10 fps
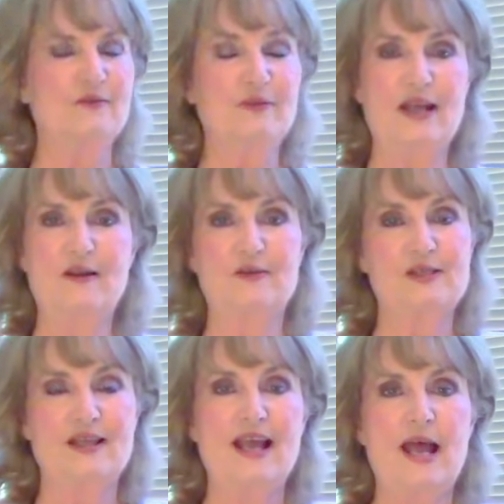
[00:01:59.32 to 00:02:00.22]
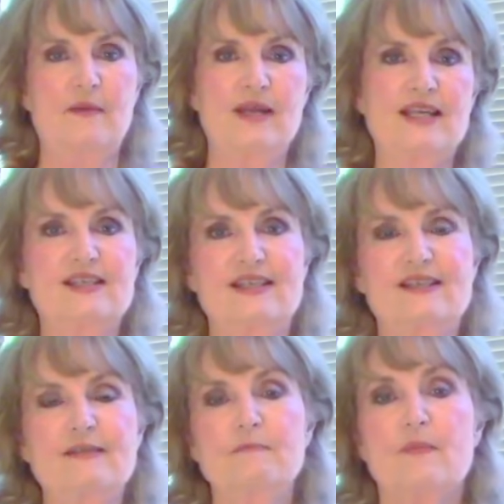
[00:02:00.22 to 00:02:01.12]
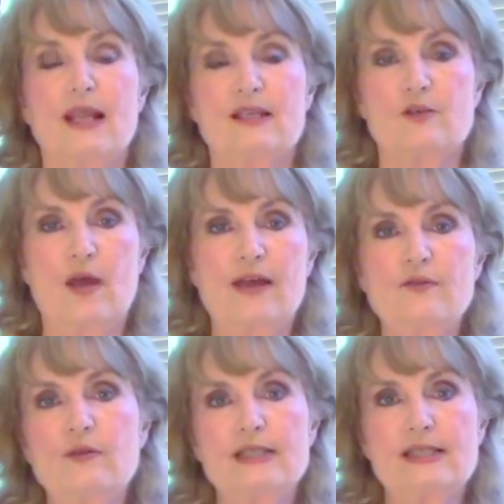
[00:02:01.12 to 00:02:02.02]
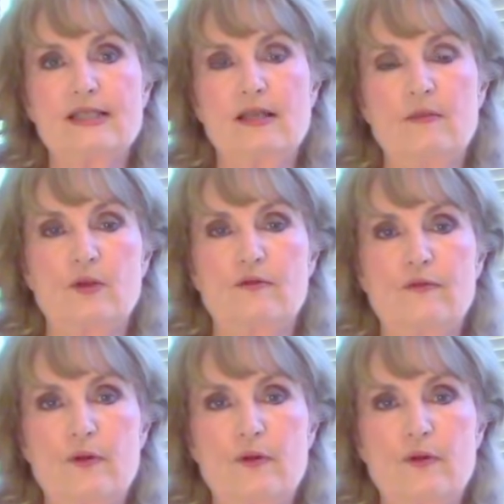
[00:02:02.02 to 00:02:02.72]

flowers, amazing. So after it's simmered for